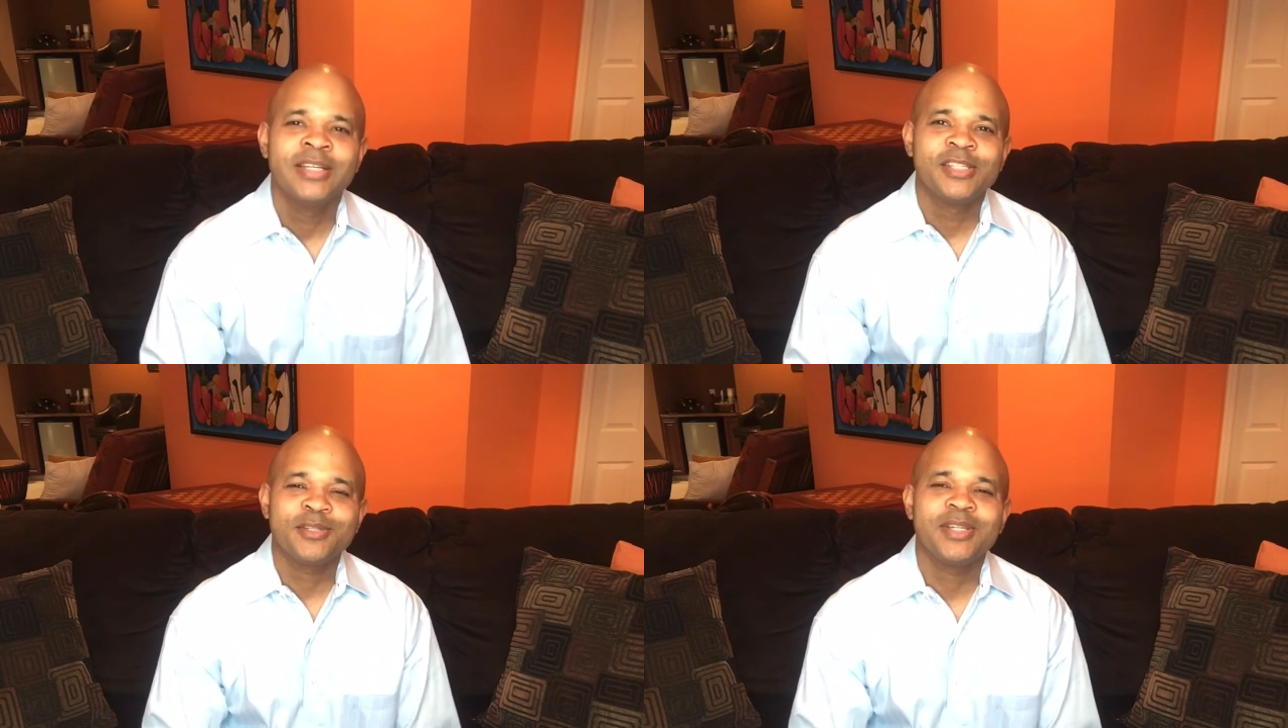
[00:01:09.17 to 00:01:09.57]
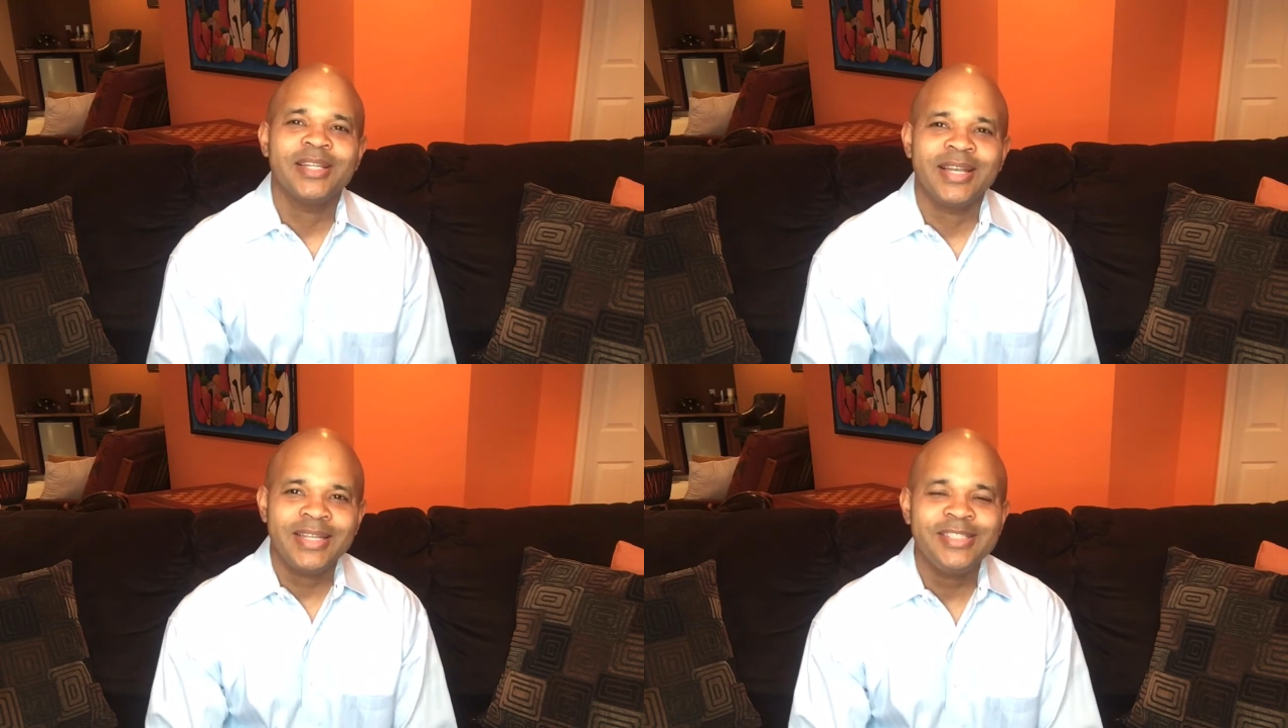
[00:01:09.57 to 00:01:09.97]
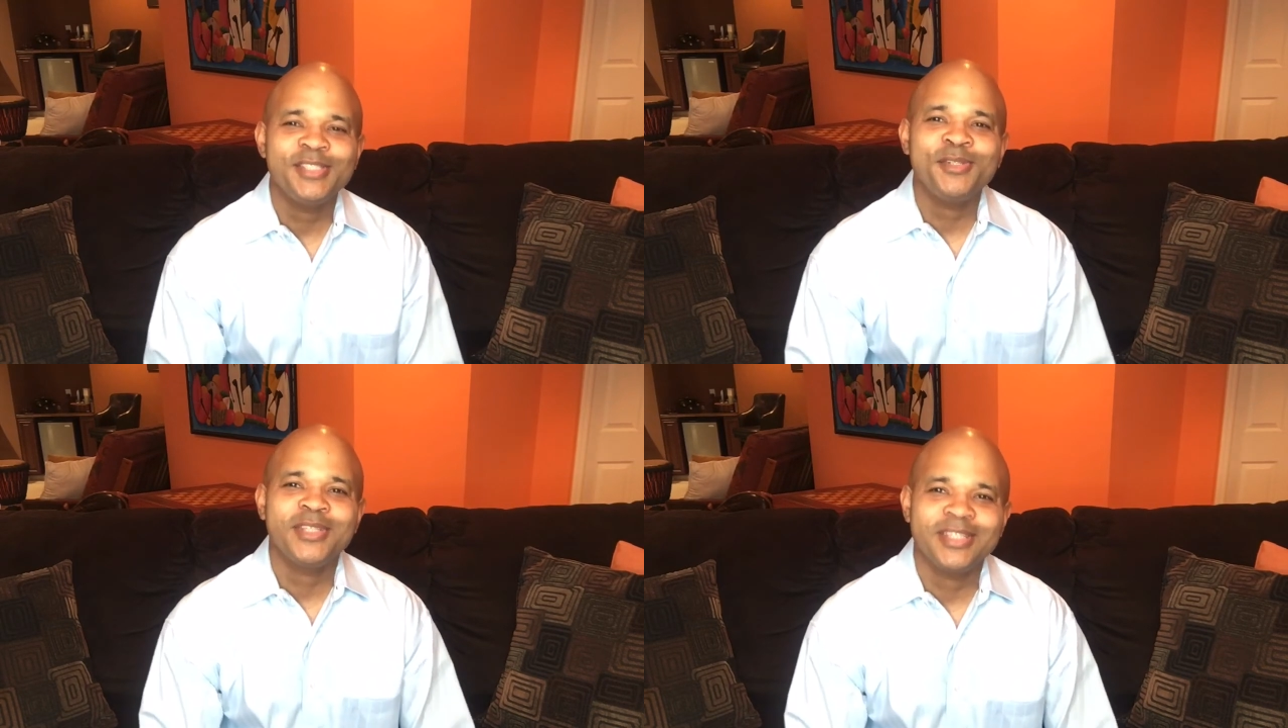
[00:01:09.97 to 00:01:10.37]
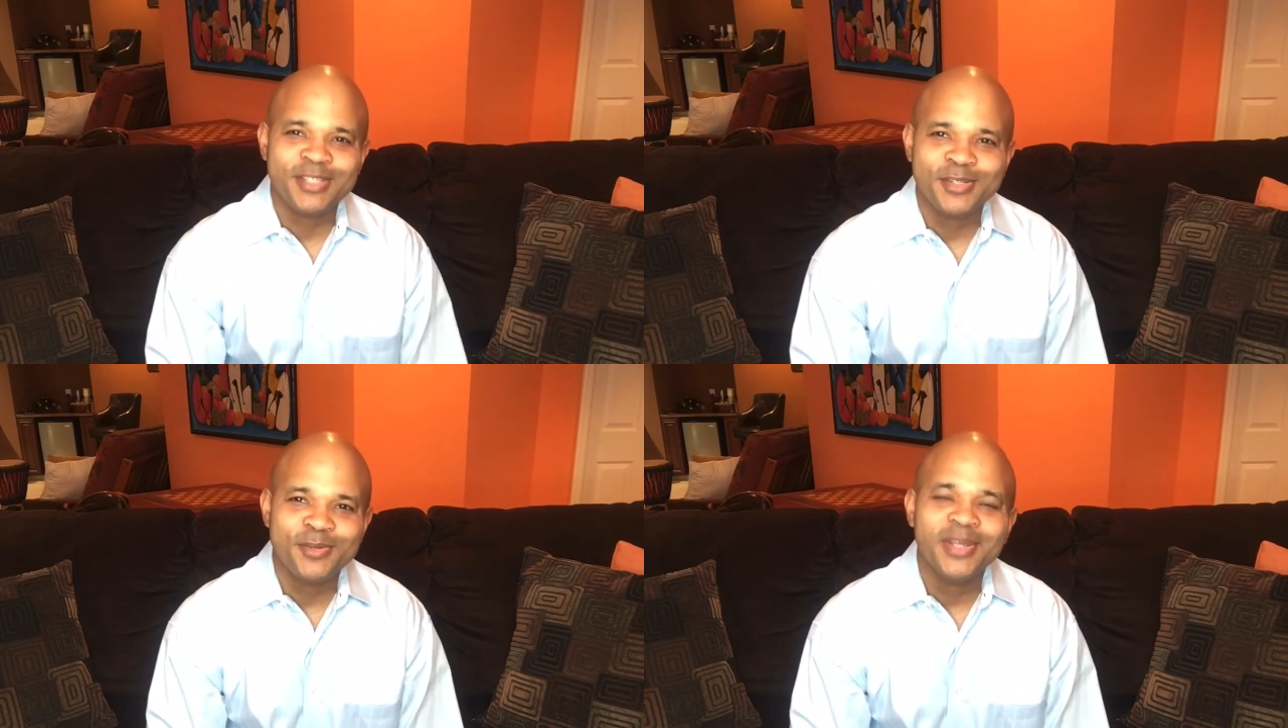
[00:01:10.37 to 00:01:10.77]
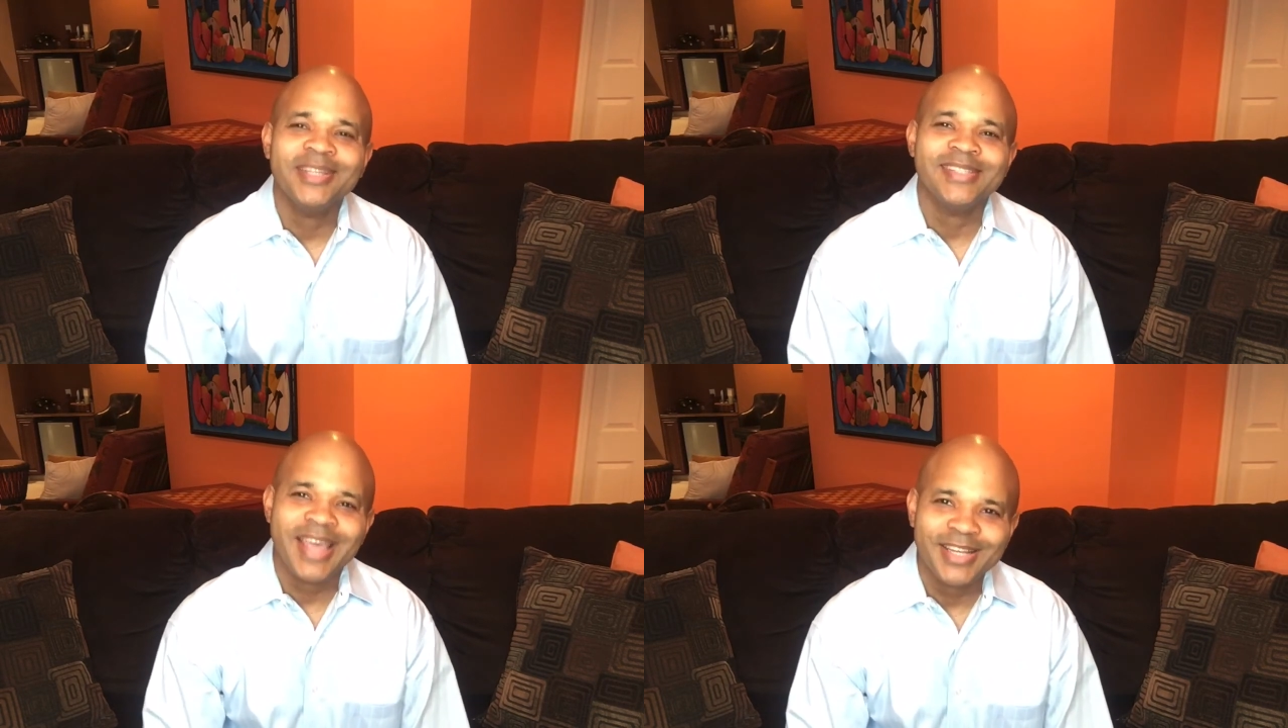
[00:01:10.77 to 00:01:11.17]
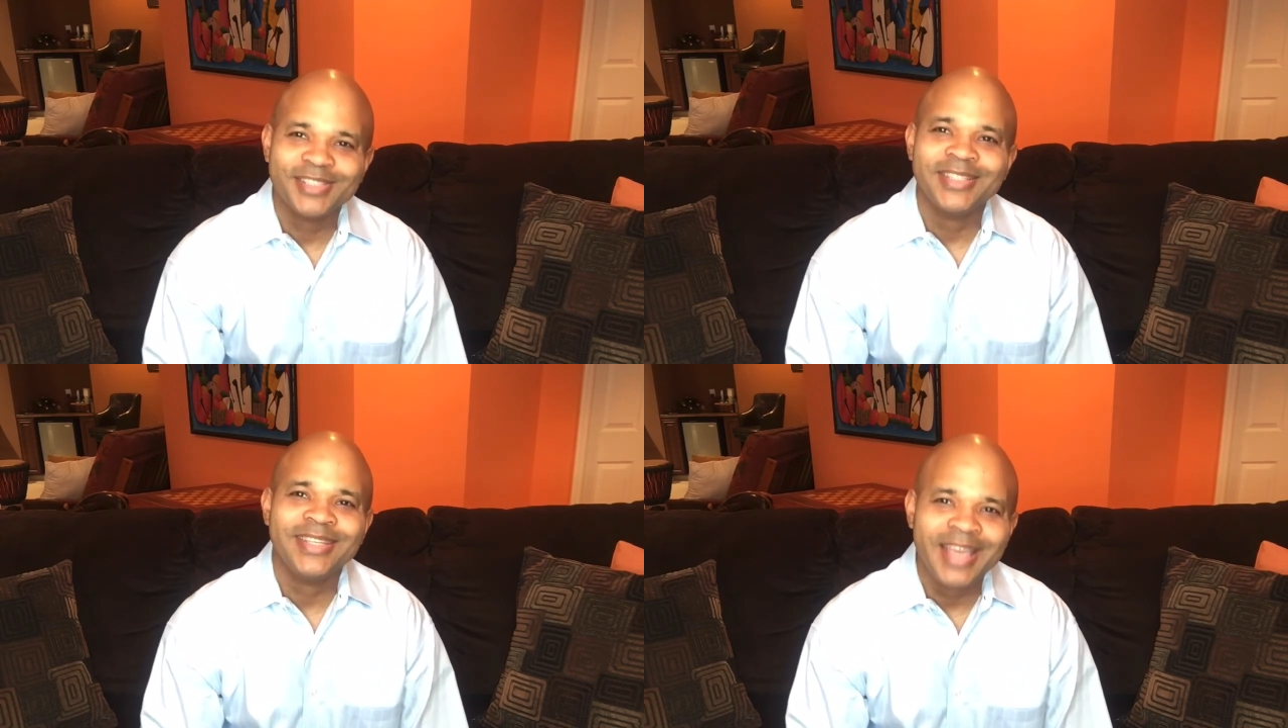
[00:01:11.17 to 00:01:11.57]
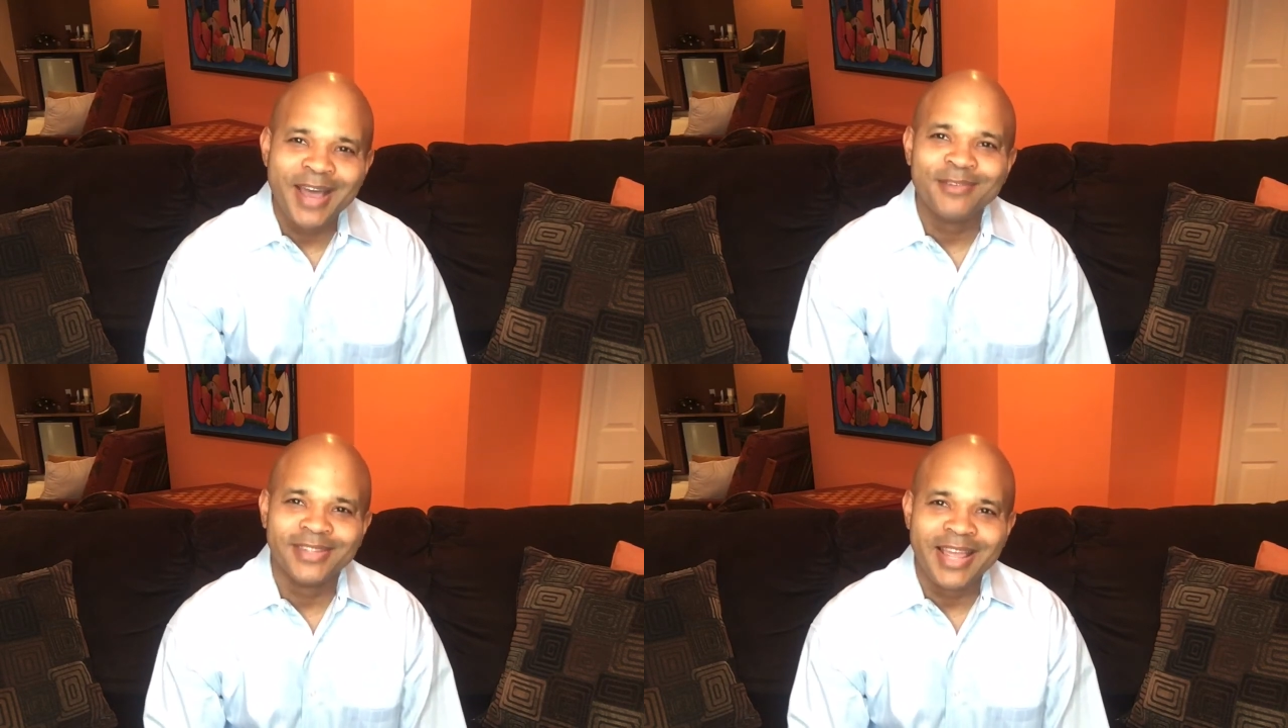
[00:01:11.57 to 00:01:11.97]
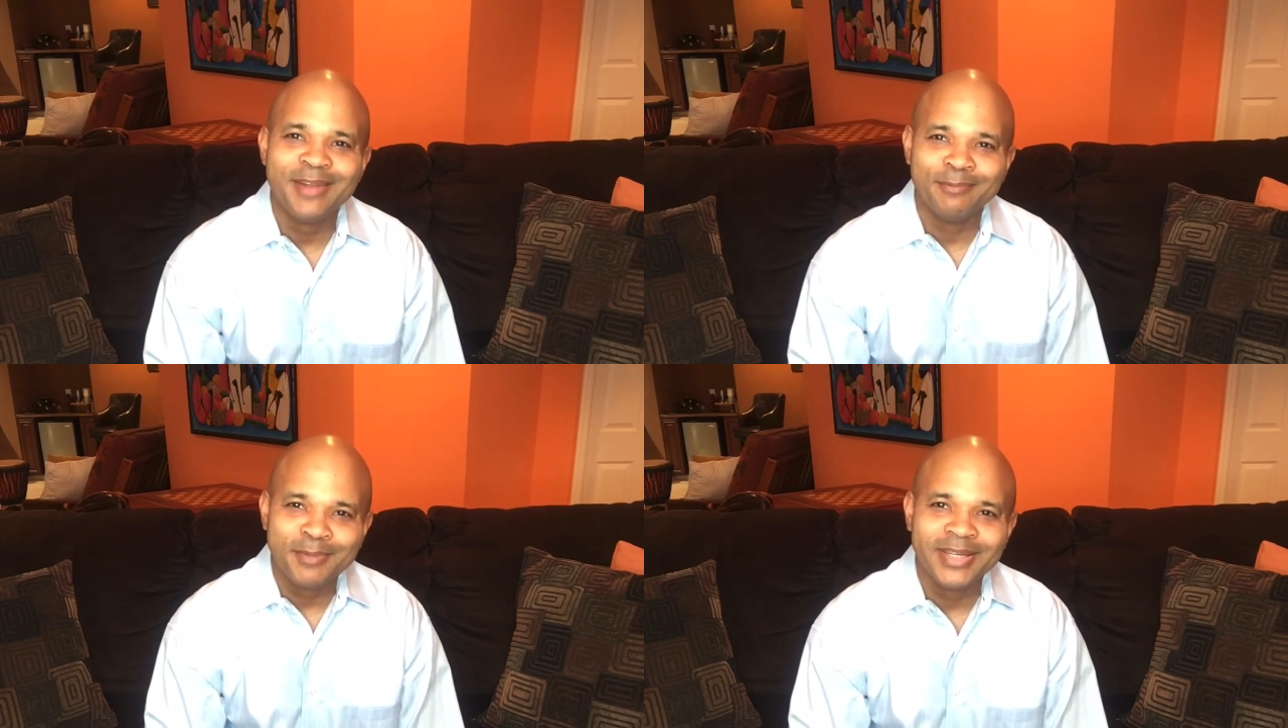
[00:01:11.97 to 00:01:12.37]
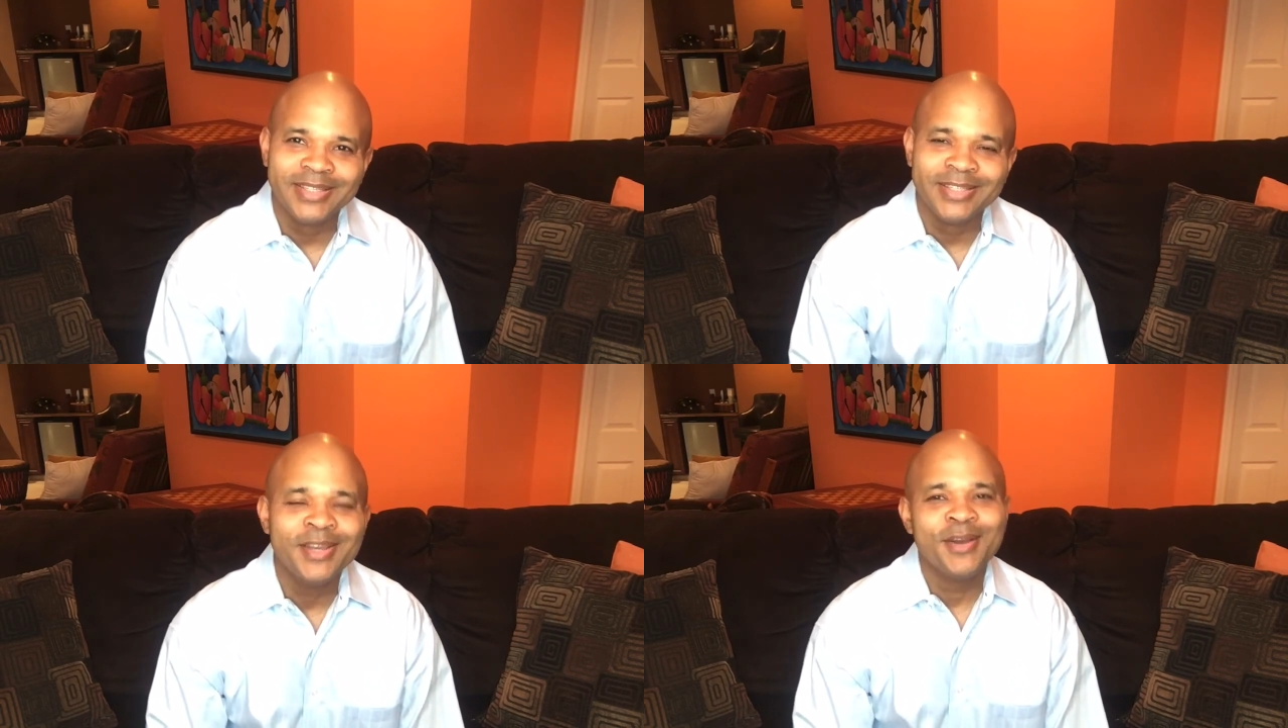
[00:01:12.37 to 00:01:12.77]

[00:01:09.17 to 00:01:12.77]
so the least you could do is actually count that money,